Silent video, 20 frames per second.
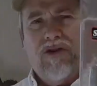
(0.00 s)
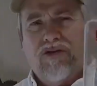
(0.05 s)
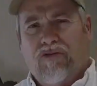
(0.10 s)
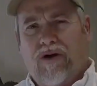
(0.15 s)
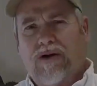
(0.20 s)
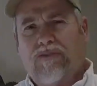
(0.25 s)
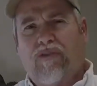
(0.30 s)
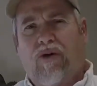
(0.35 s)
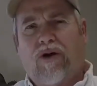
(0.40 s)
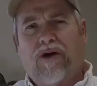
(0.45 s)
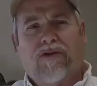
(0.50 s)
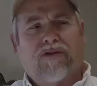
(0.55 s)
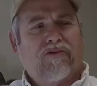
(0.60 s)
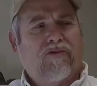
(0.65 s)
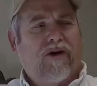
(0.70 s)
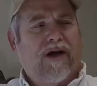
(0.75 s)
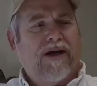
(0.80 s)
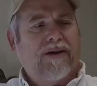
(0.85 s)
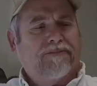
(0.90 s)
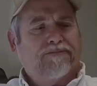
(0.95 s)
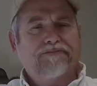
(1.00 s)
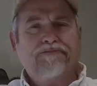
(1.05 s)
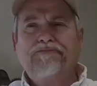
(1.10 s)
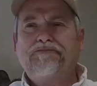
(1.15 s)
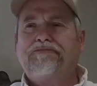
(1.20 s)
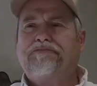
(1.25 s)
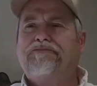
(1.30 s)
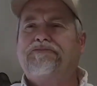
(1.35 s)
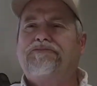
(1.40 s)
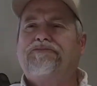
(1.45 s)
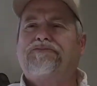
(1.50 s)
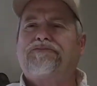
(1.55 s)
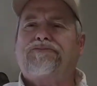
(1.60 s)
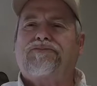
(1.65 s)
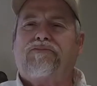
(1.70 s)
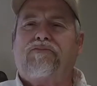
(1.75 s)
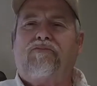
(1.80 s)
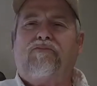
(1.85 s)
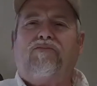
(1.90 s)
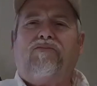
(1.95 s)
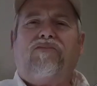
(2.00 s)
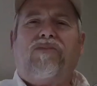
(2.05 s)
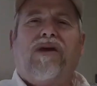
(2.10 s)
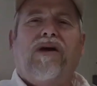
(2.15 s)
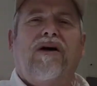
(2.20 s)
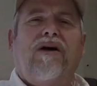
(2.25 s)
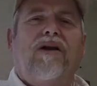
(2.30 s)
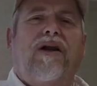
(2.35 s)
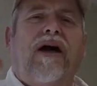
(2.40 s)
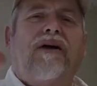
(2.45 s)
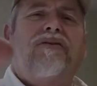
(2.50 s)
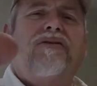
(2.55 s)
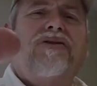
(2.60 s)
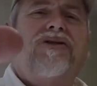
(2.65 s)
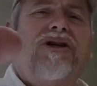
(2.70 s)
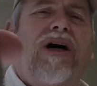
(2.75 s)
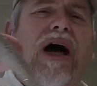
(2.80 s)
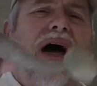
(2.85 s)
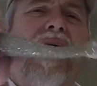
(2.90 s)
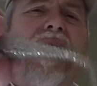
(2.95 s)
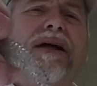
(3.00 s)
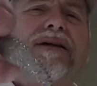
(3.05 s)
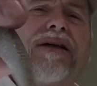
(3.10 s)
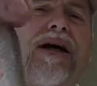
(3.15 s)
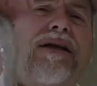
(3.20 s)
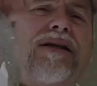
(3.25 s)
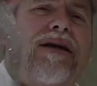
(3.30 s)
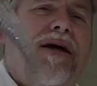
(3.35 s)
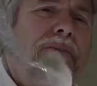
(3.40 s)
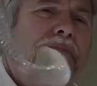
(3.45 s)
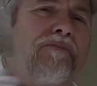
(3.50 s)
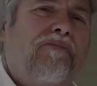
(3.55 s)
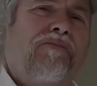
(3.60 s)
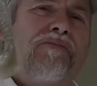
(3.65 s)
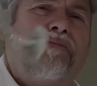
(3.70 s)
3.3 electric shad. It's got the